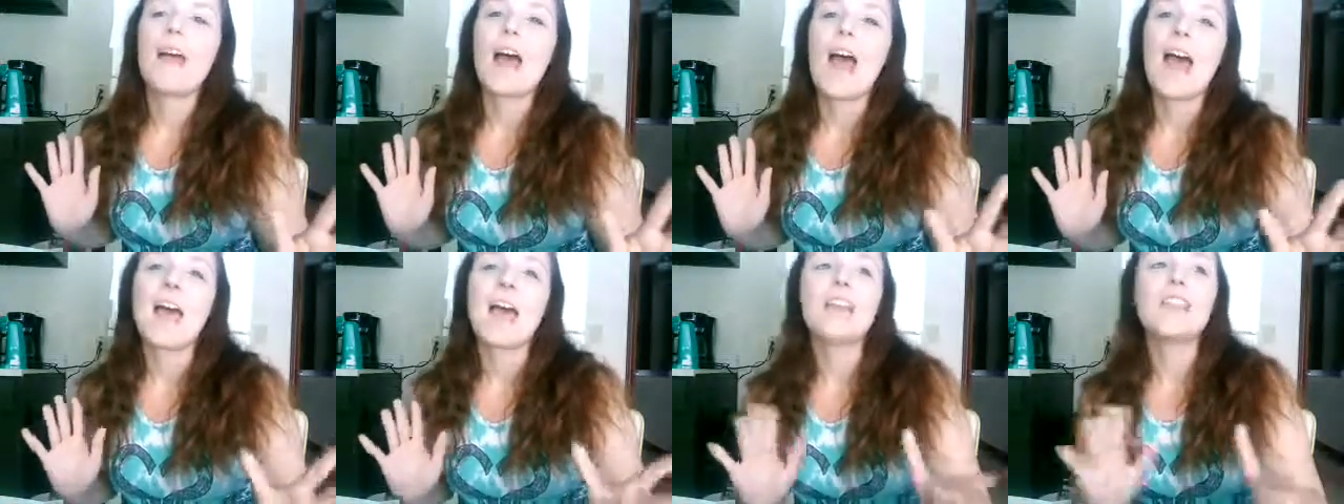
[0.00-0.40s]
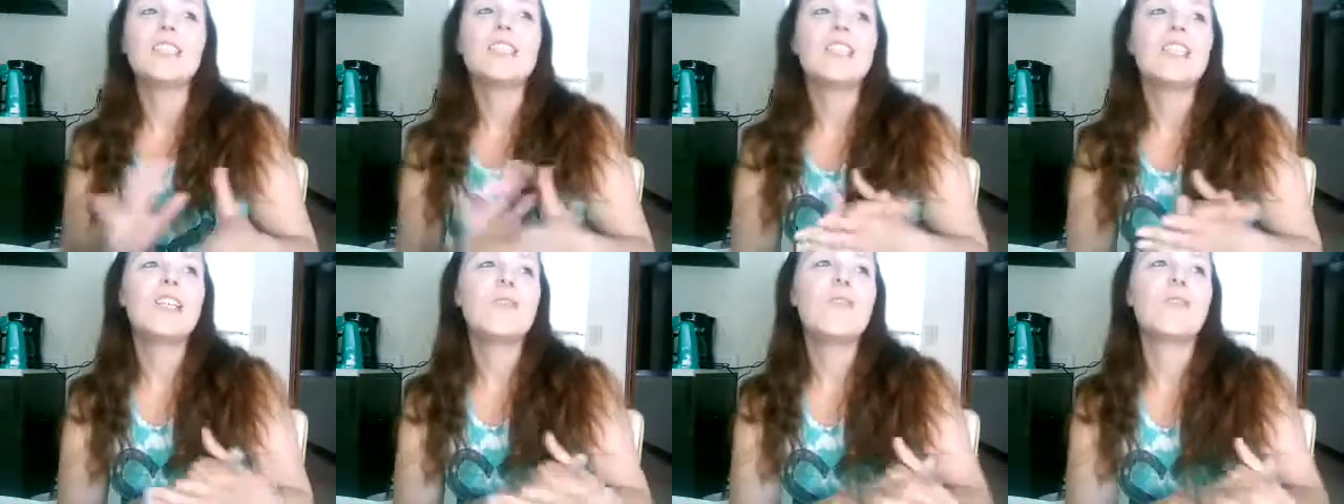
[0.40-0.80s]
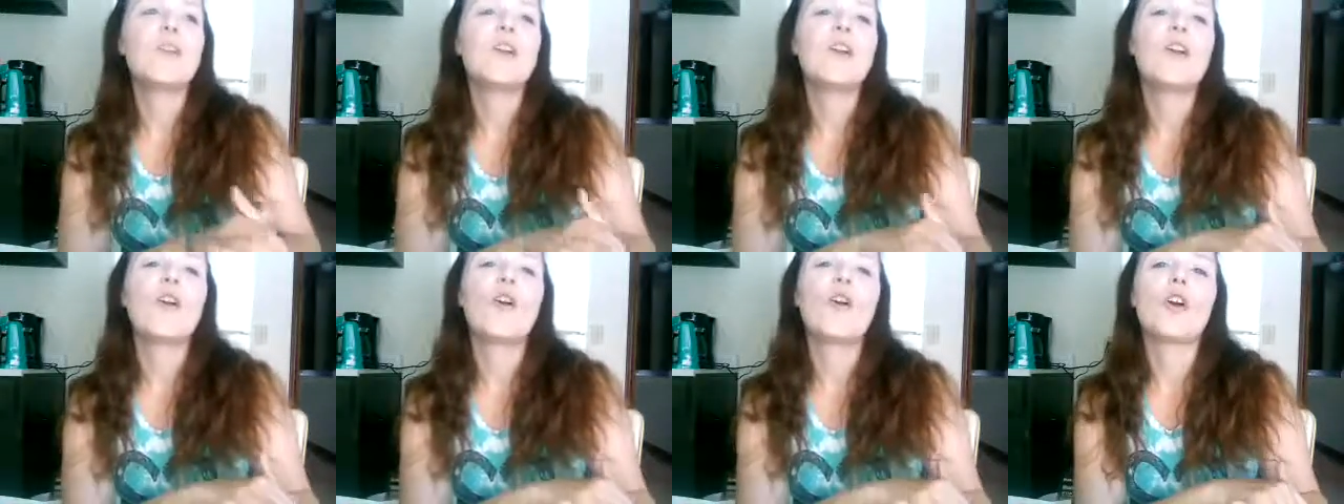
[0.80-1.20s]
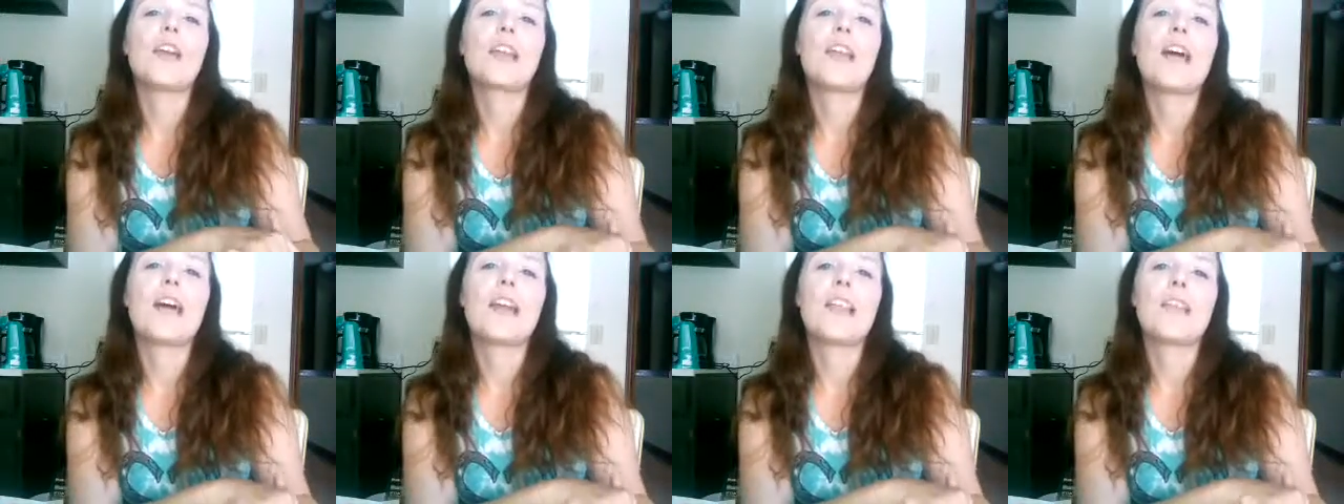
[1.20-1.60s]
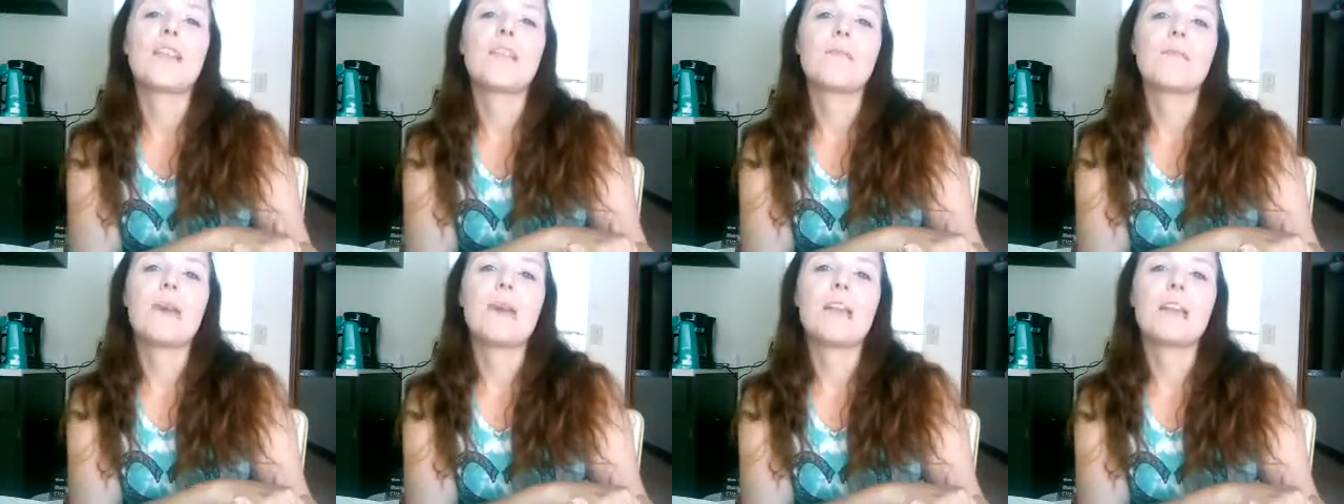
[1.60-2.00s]
actually went and organized
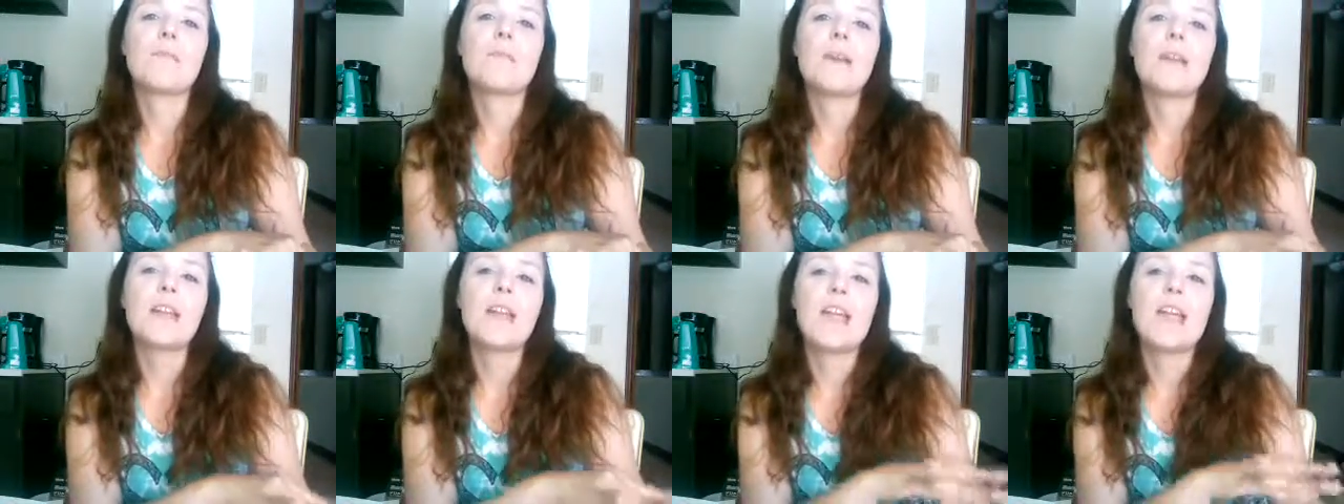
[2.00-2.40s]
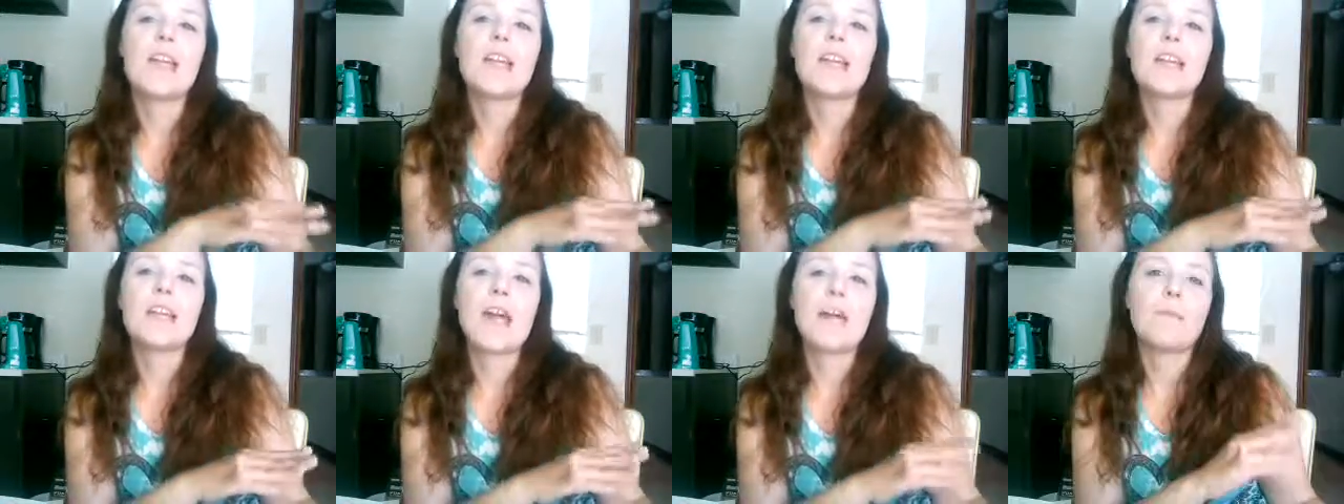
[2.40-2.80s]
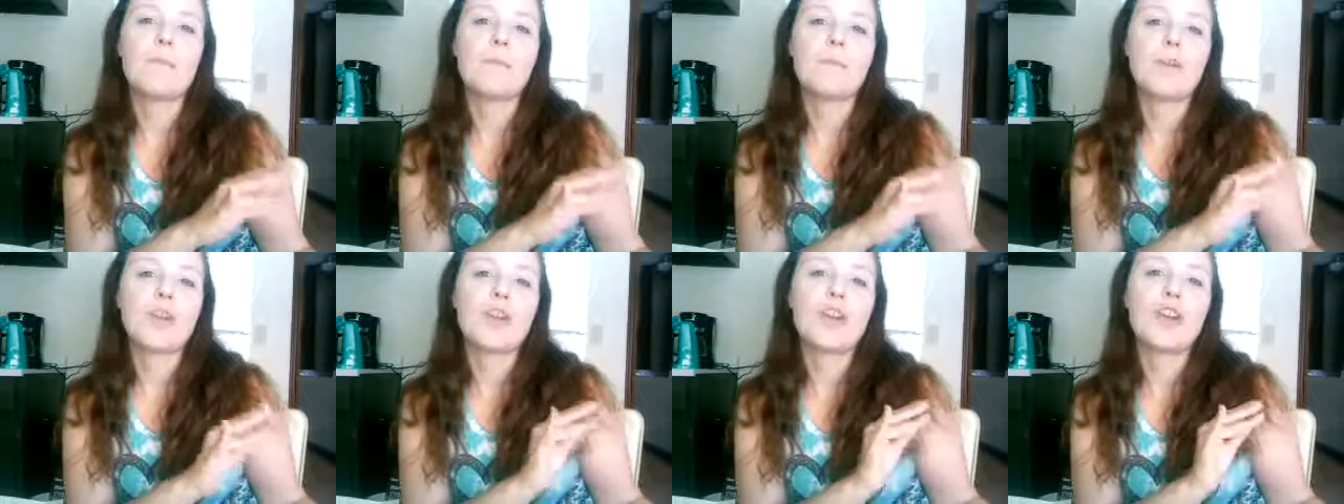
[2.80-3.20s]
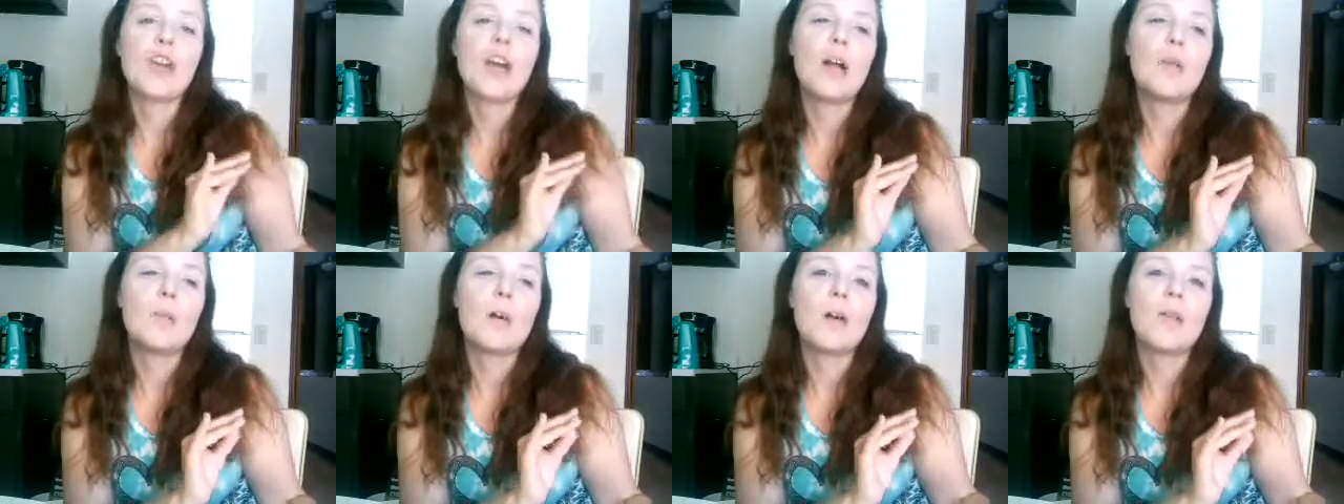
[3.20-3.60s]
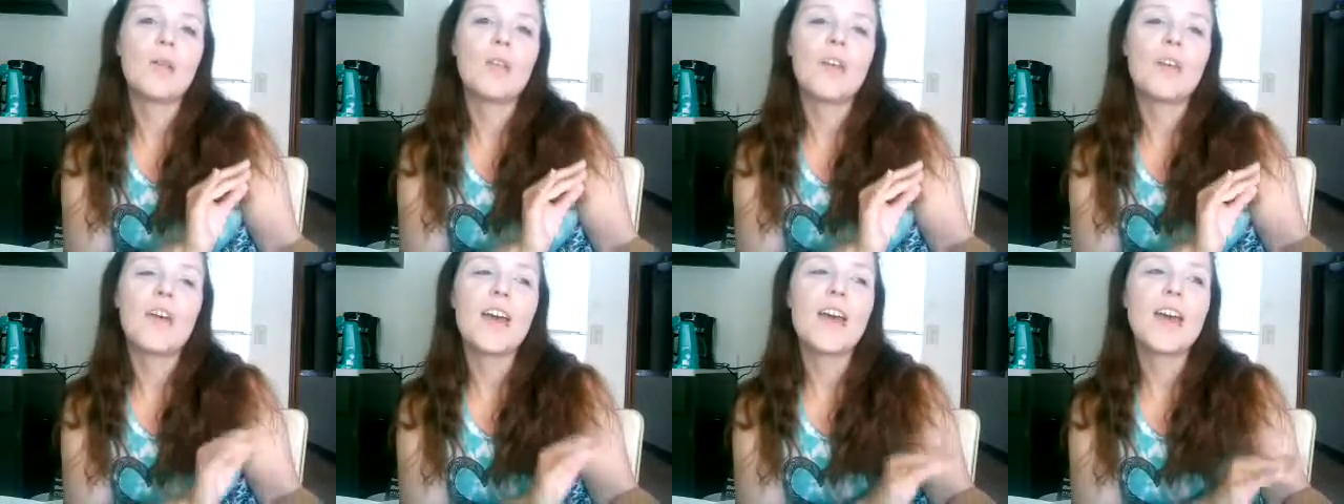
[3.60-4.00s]
the basement and had my brother help out
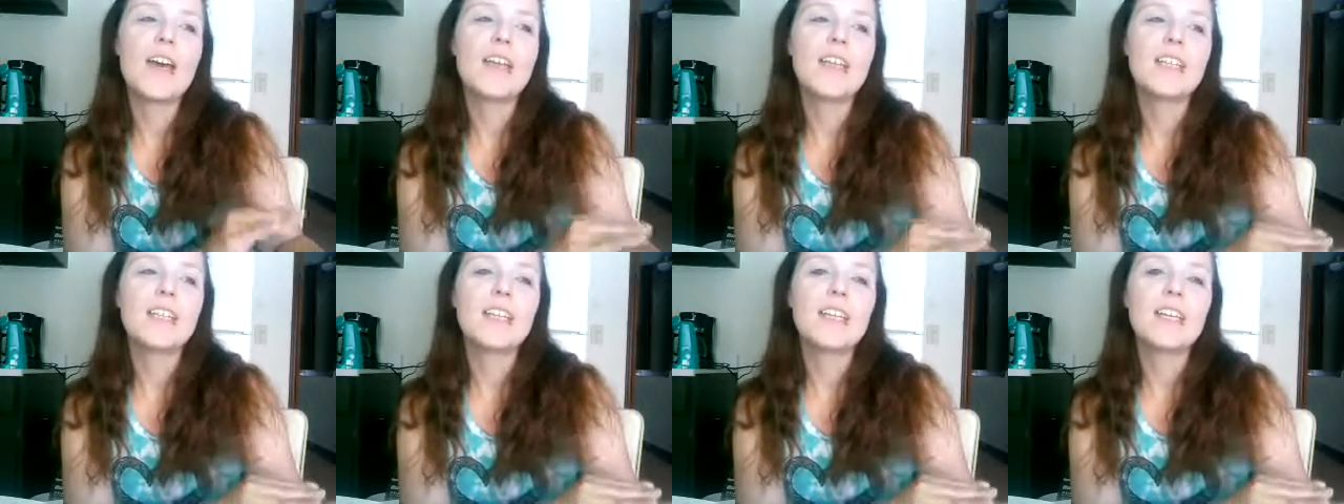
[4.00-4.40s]
with that.